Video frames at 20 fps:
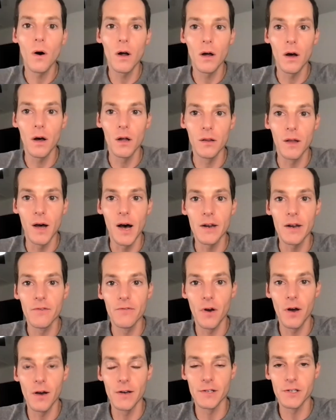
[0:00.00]
a lot
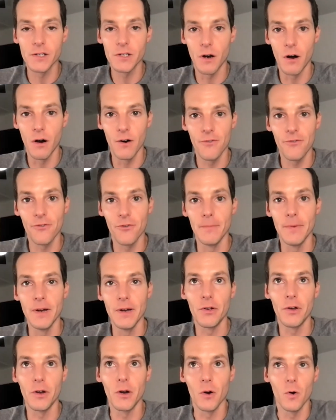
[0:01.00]
of us are
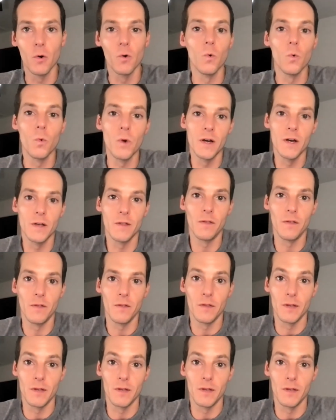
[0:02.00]
familiar with